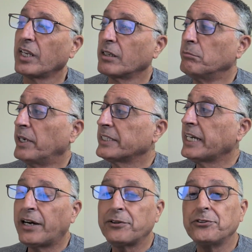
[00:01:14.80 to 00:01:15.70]
but
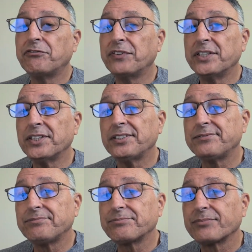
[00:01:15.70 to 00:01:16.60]
how you feel
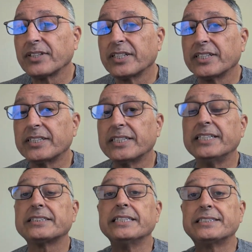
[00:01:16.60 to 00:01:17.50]

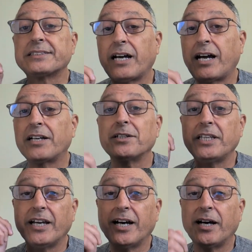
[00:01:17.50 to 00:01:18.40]
is
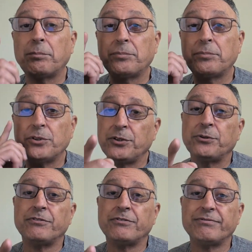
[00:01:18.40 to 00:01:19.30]
entirely up to you.
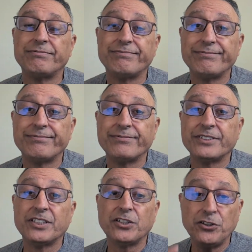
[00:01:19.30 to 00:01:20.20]

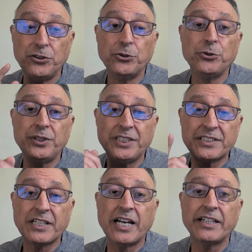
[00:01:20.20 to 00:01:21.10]
You
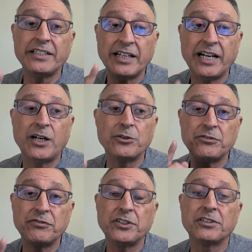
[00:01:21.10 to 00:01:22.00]
decide how you
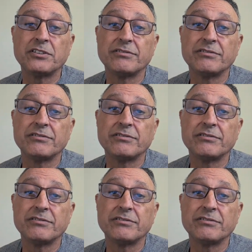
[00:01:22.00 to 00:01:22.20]
feel.